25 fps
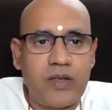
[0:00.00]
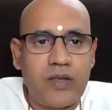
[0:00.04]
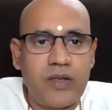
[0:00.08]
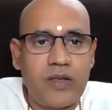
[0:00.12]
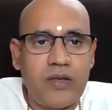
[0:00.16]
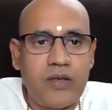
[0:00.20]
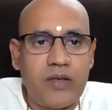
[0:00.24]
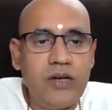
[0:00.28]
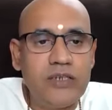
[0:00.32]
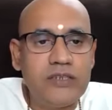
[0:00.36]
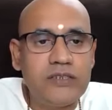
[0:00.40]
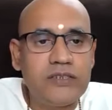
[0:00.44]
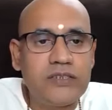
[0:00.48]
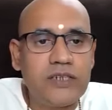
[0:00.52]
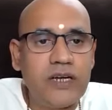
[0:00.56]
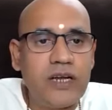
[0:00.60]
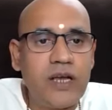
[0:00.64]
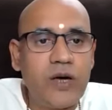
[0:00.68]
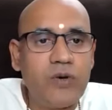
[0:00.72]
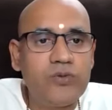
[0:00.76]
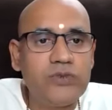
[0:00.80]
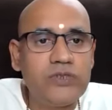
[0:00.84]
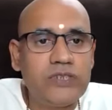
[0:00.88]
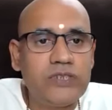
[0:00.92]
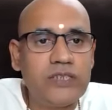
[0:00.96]
What is
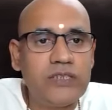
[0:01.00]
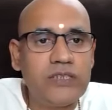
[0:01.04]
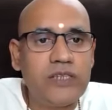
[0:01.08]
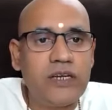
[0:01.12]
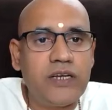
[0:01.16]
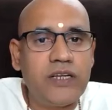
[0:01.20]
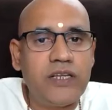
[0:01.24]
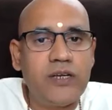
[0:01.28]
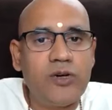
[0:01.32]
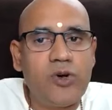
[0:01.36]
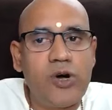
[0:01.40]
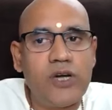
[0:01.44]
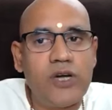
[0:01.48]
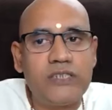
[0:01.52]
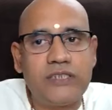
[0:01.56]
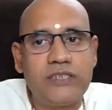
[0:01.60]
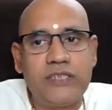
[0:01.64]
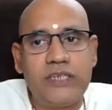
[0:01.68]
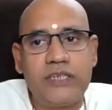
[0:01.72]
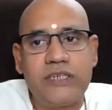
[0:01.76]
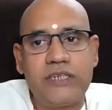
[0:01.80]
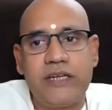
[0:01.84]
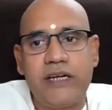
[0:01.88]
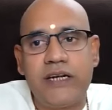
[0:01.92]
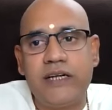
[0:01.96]
renouncing that
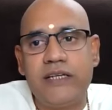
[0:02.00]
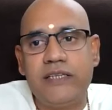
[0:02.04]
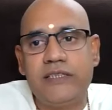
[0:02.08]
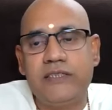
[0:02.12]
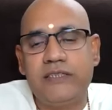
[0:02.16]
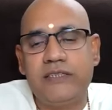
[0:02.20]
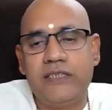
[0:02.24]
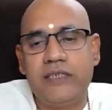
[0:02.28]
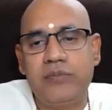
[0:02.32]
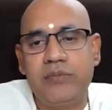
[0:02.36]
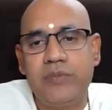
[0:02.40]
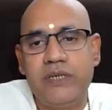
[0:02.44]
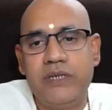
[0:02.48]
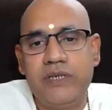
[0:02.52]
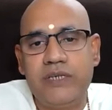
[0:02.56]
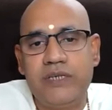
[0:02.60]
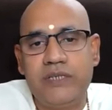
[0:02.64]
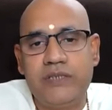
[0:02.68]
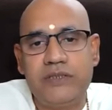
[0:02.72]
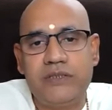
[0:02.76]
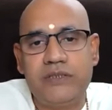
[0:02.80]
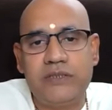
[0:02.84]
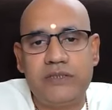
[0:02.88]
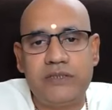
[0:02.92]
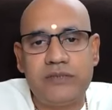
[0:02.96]
egoistic tendency
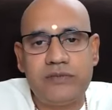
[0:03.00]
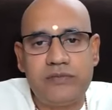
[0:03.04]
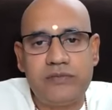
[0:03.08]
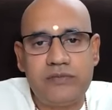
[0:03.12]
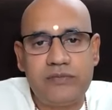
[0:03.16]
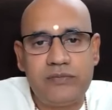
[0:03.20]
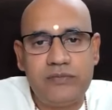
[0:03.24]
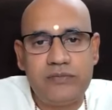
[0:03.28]
means?